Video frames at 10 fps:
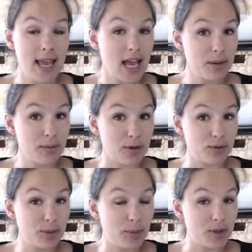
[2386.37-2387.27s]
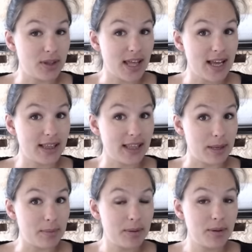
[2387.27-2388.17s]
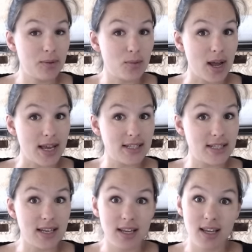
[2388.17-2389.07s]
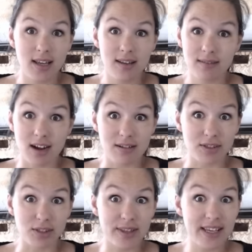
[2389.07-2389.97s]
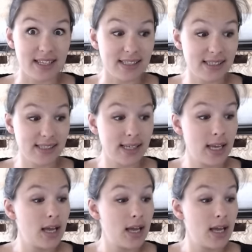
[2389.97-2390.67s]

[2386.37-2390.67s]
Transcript: I'm going to put that clip right after this.